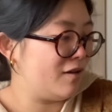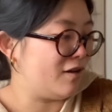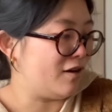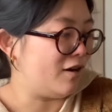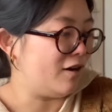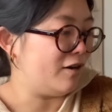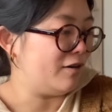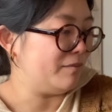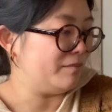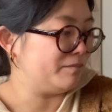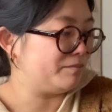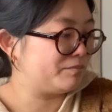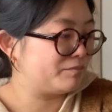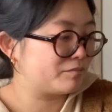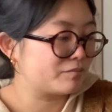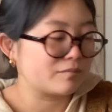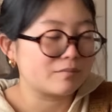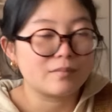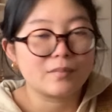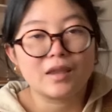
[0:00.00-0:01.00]

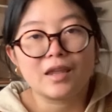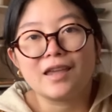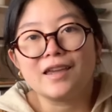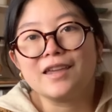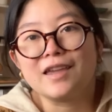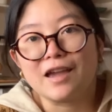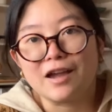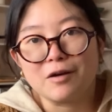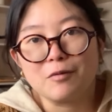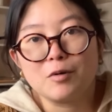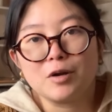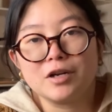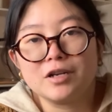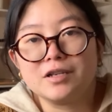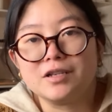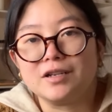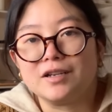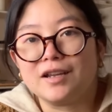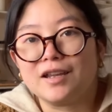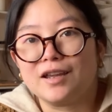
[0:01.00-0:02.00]
yeah, I wanted
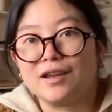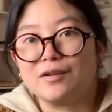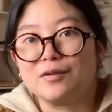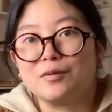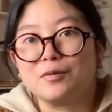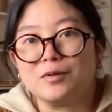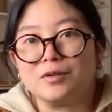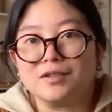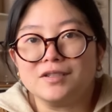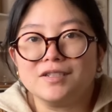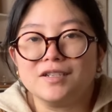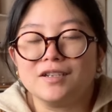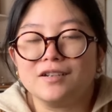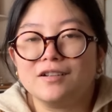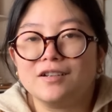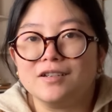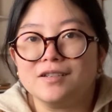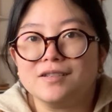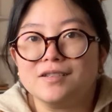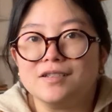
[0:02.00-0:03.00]
to hand quilt it
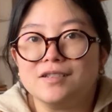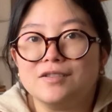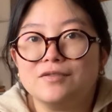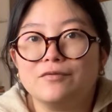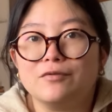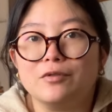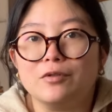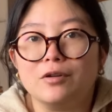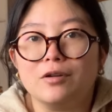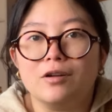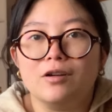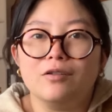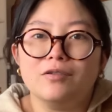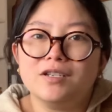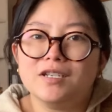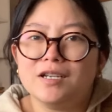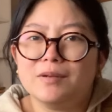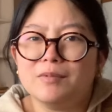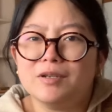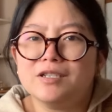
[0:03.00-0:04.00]
because it's for, oh,
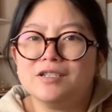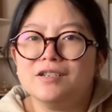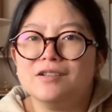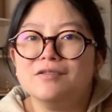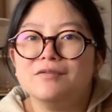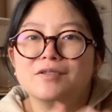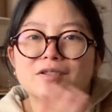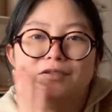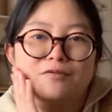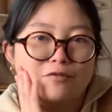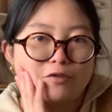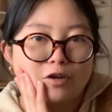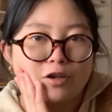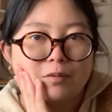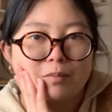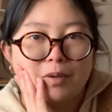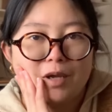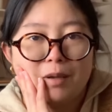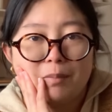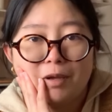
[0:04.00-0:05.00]
did I mention it's for
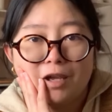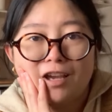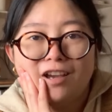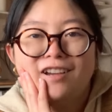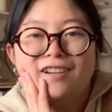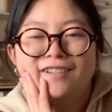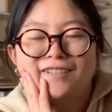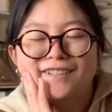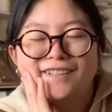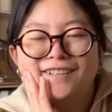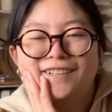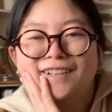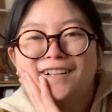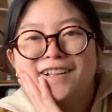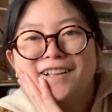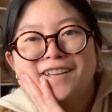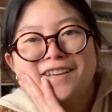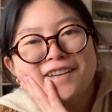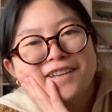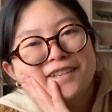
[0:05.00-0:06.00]
the baby?
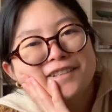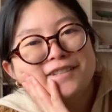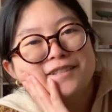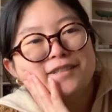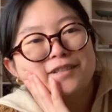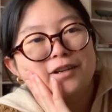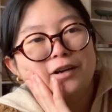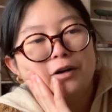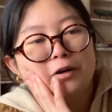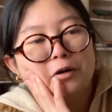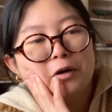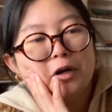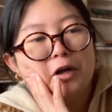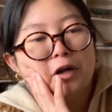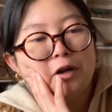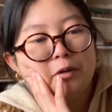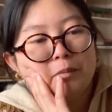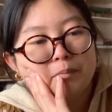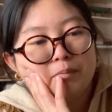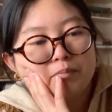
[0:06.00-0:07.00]

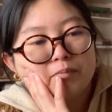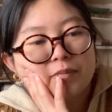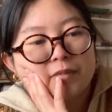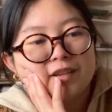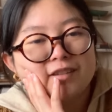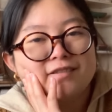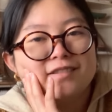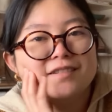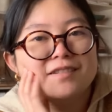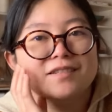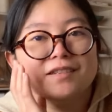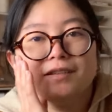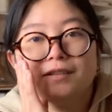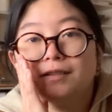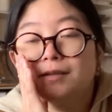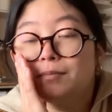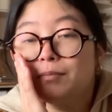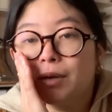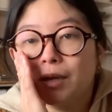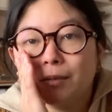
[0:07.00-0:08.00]
So this is
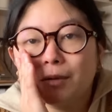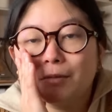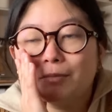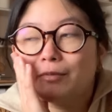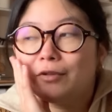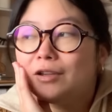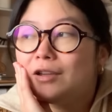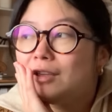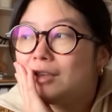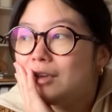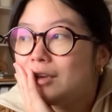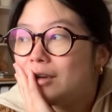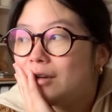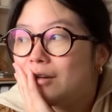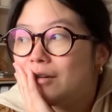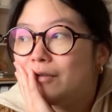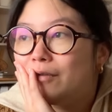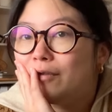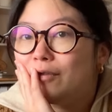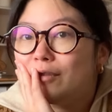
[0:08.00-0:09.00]
his baby blanket.
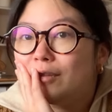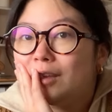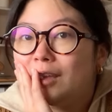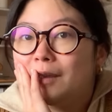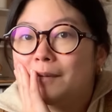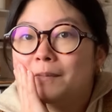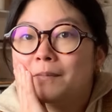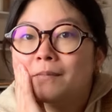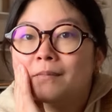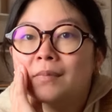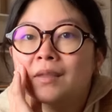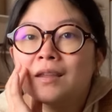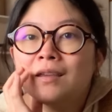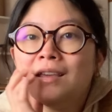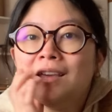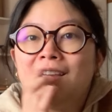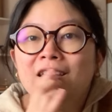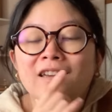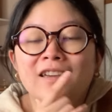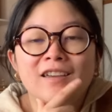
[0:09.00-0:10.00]
Hopefully
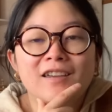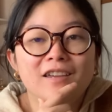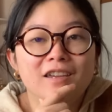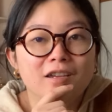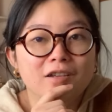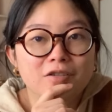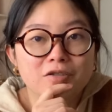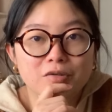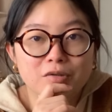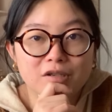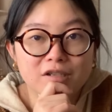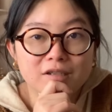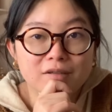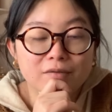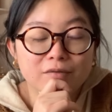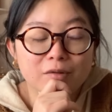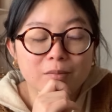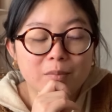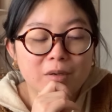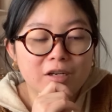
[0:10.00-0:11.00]
he enjoys
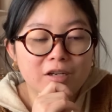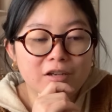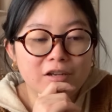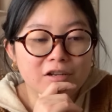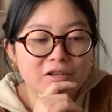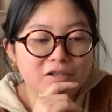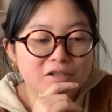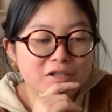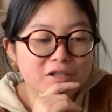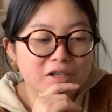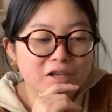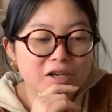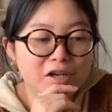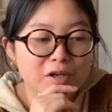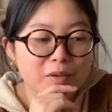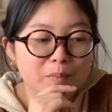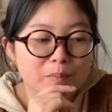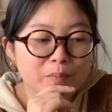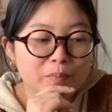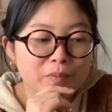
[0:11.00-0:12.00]
it for many years to
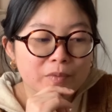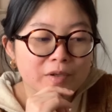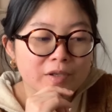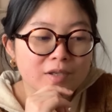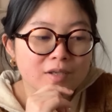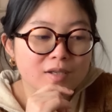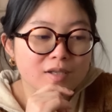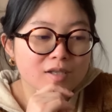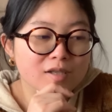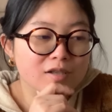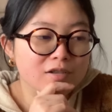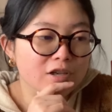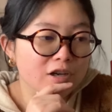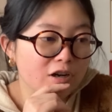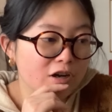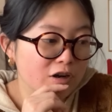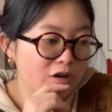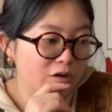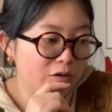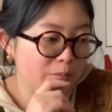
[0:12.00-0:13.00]
come.
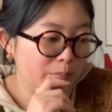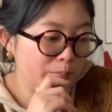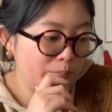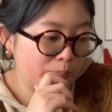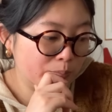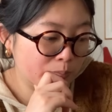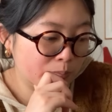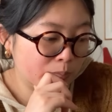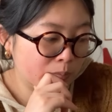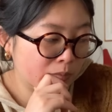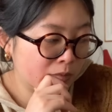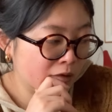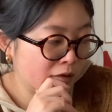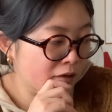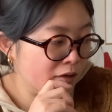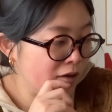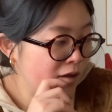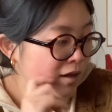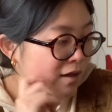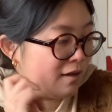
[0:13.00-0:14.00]
So
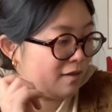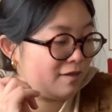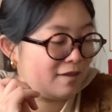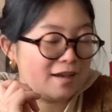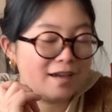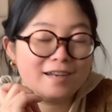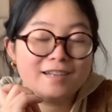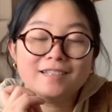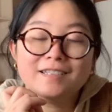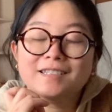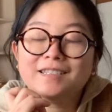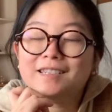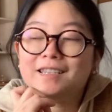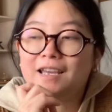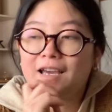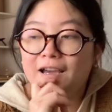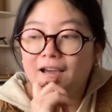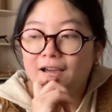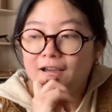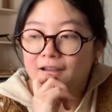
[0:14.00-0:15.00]
that is
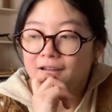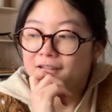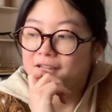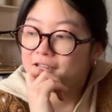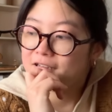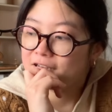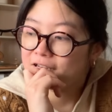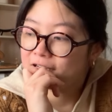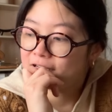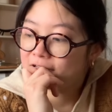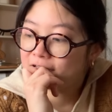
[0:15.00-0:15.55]
that.